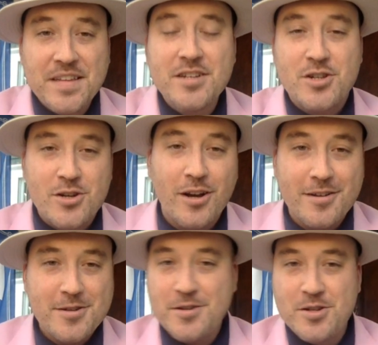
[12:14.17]

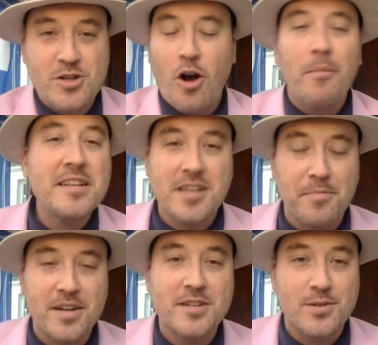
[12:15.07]
Show me
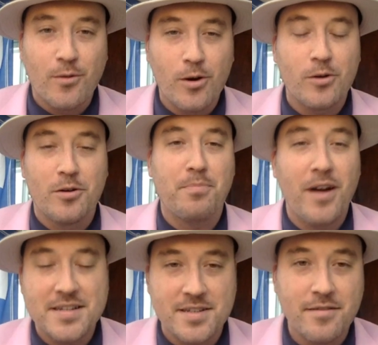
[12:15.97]
something historical and
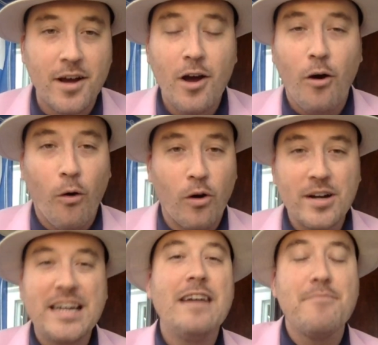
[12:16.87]
impressive,
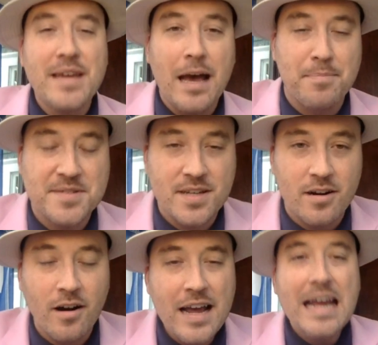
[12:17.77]
or give me
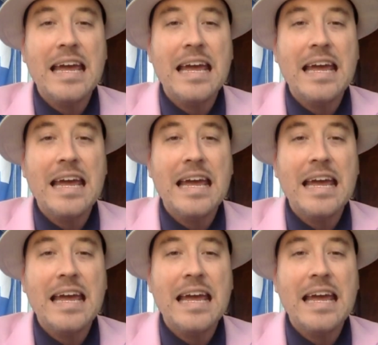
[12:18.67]
Epicenter.